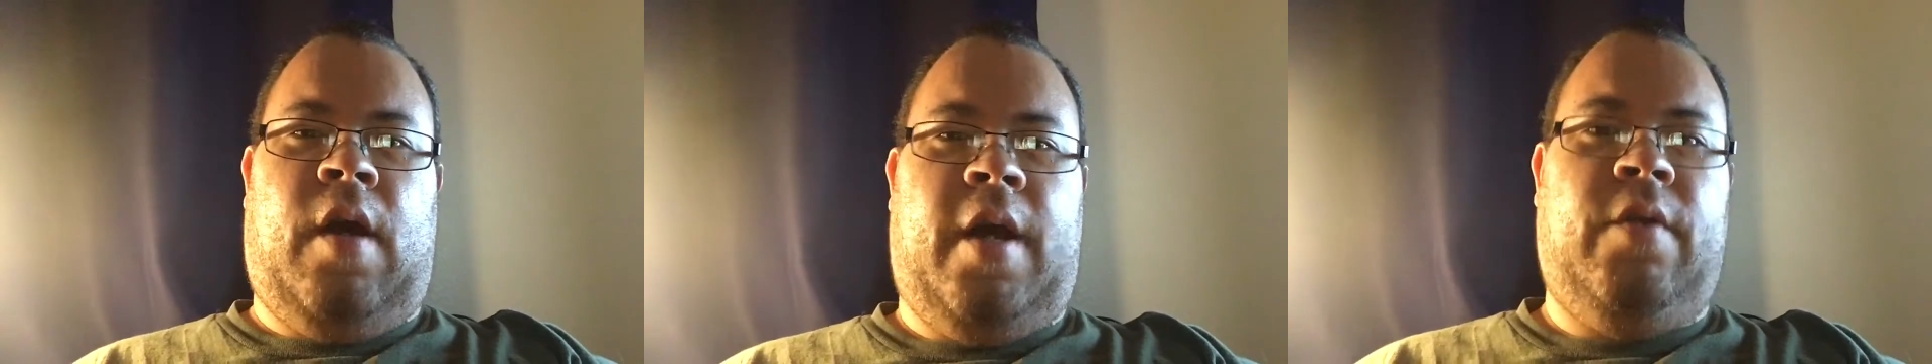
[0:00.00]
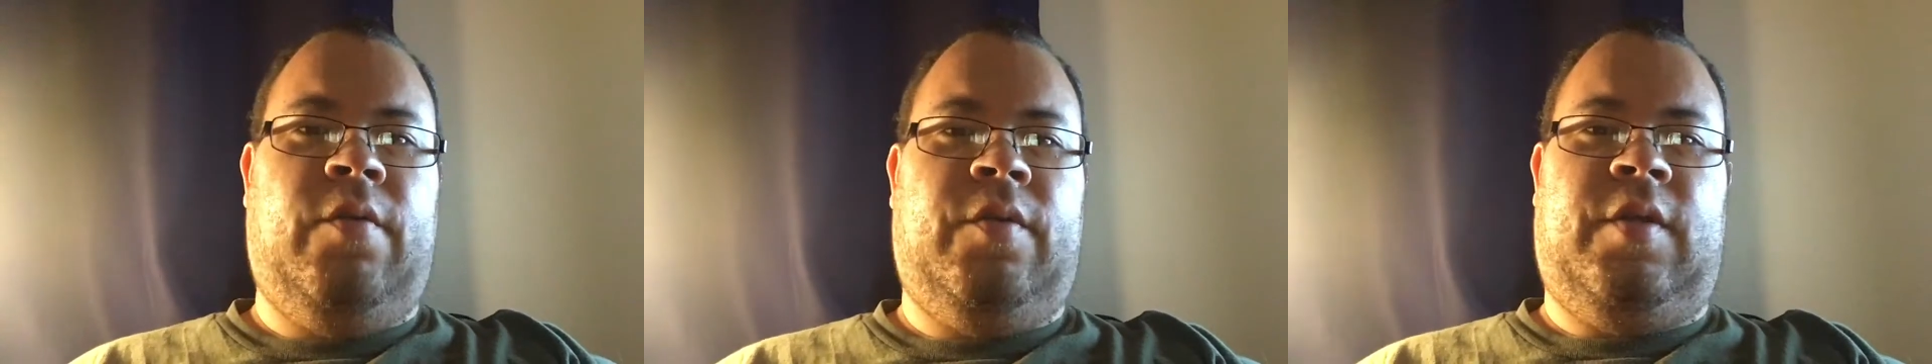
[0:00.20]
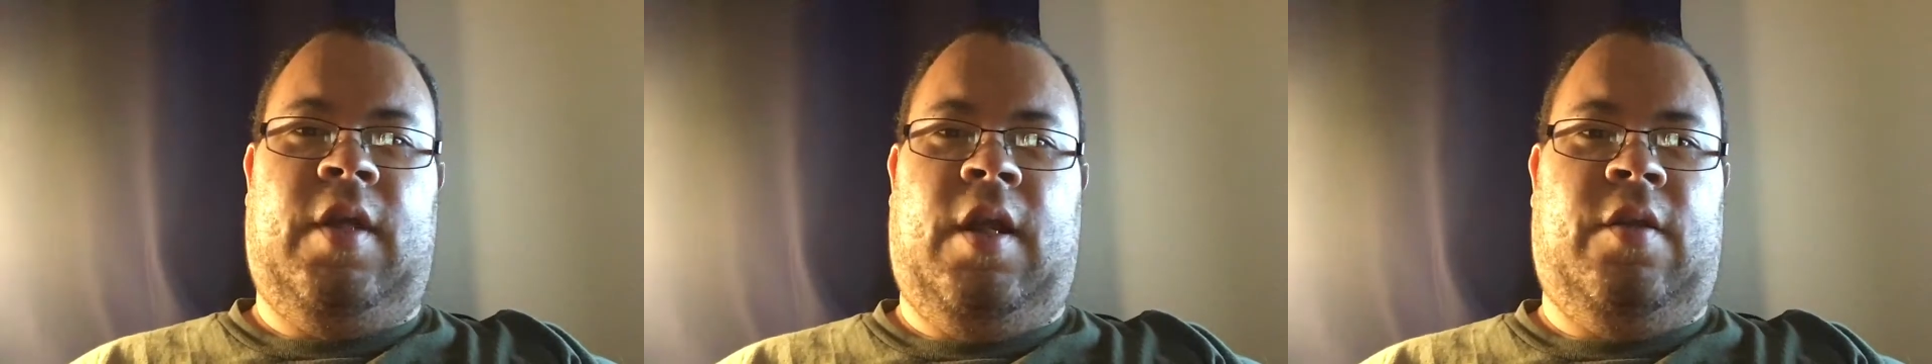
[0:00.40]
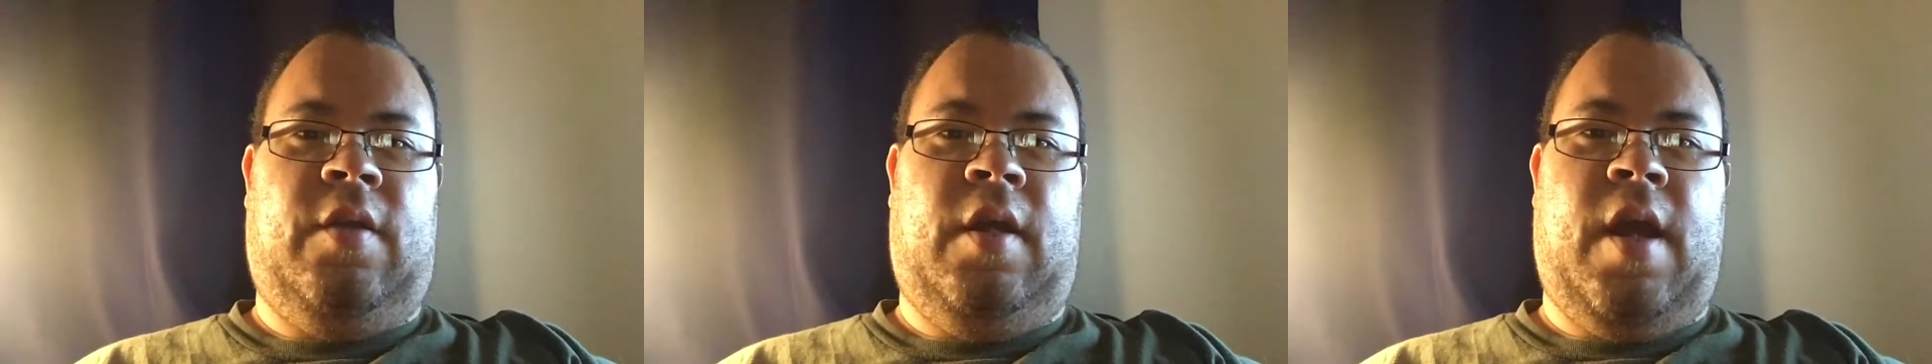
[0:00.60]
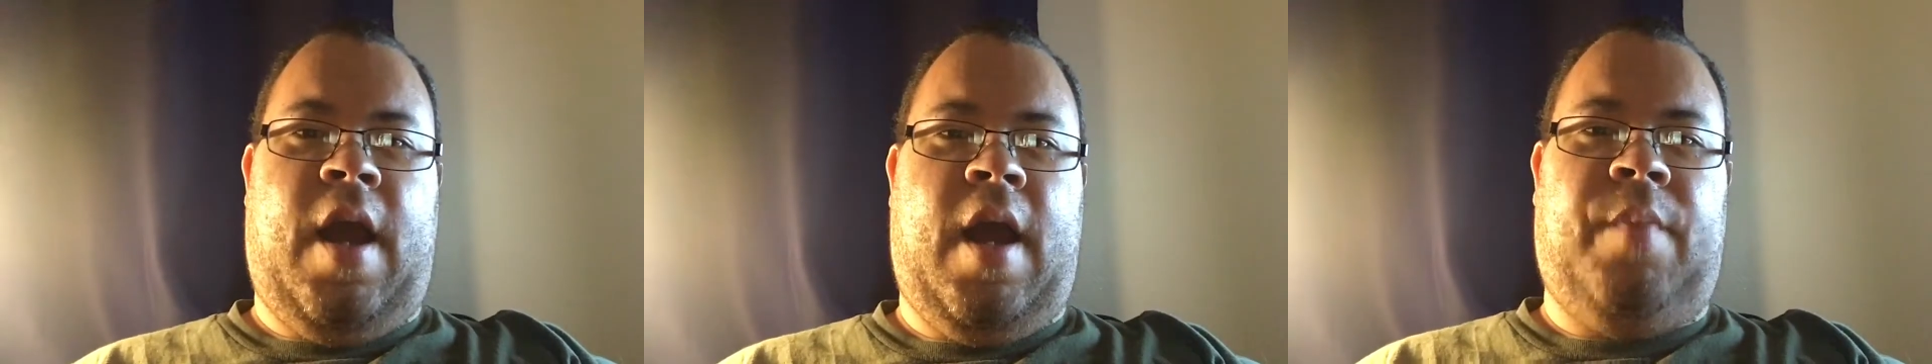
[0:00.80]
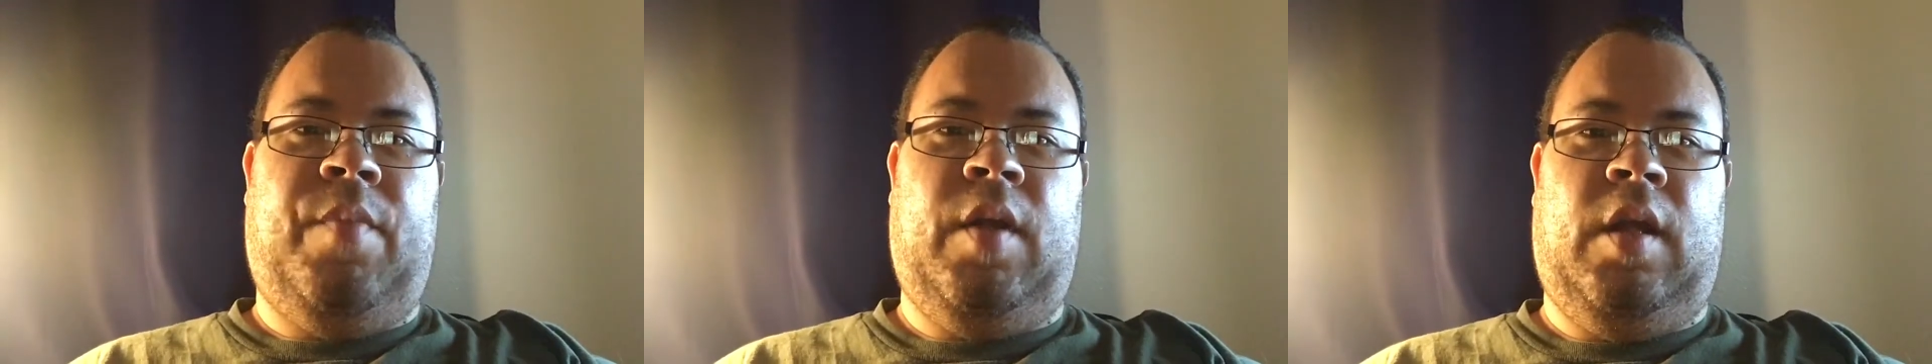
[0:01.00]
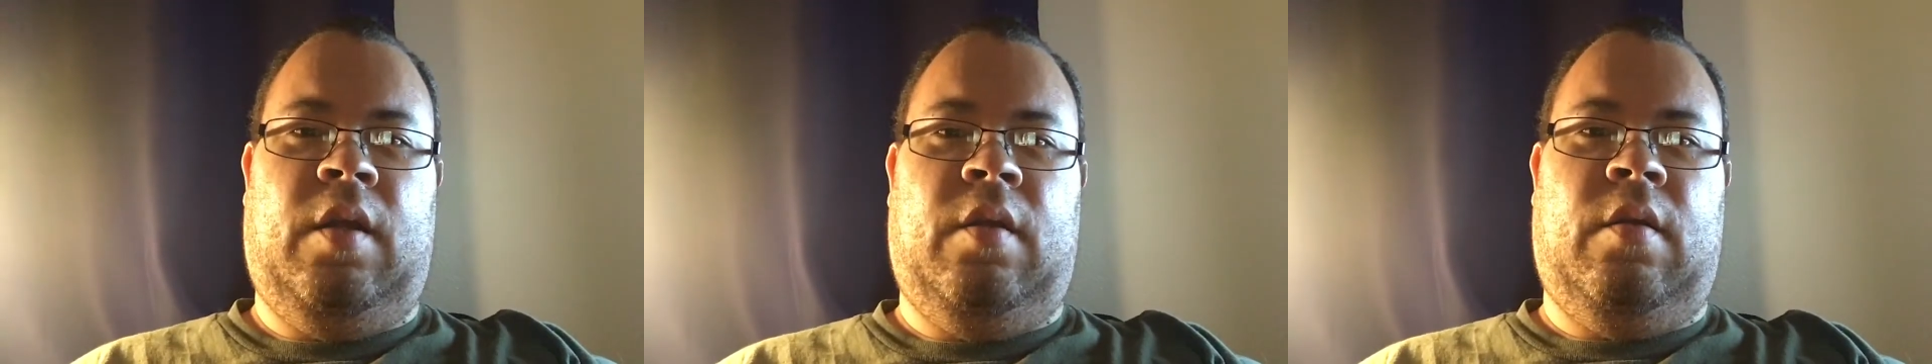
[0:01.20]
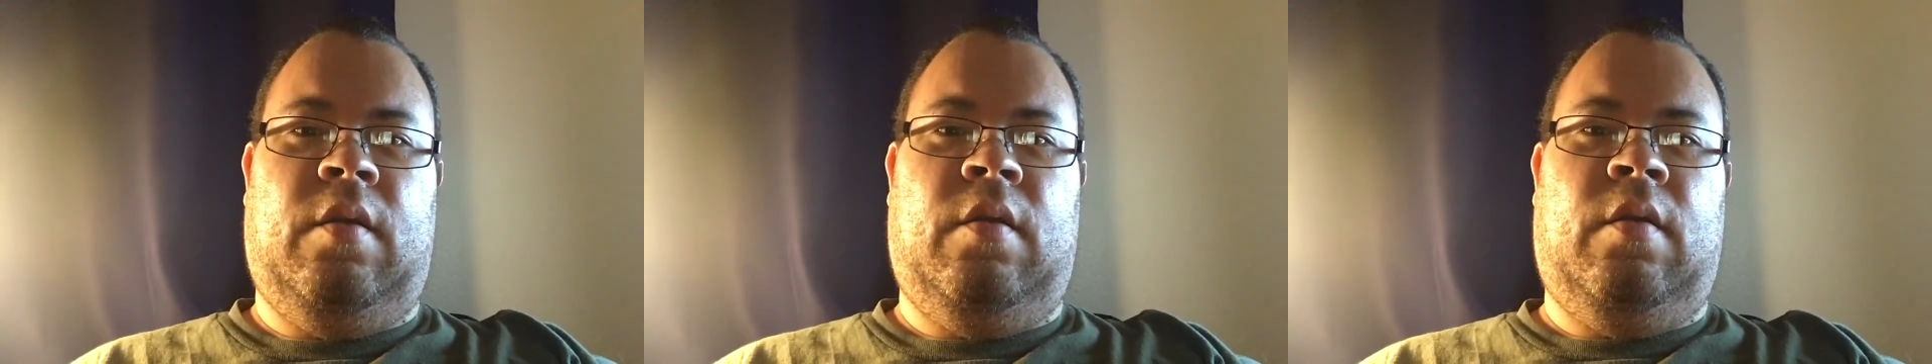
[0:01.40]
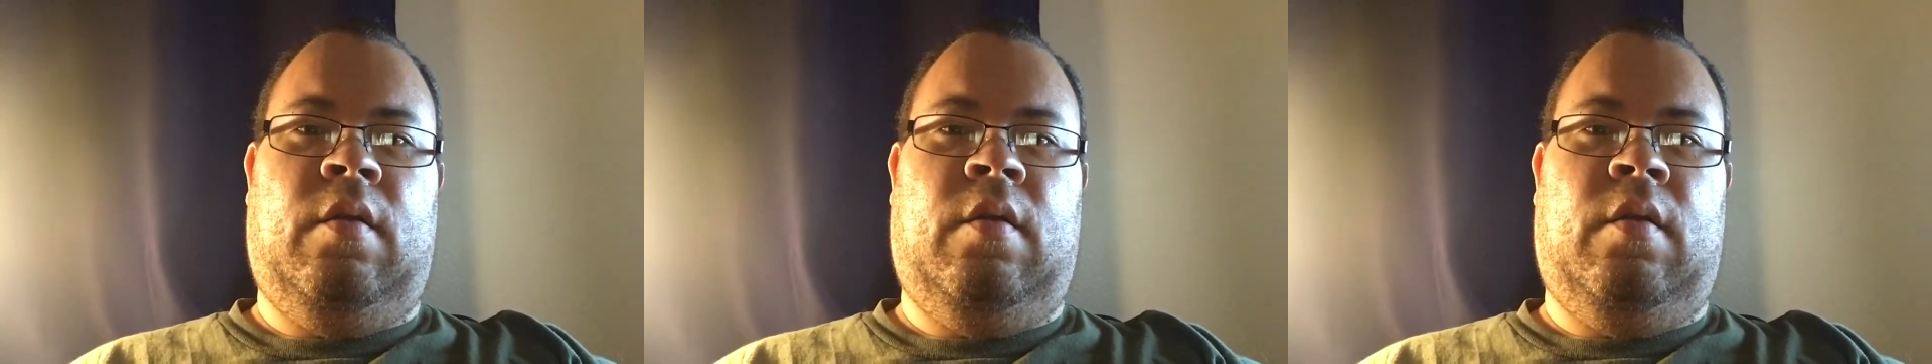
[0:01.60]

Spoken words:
I don't see anything happening.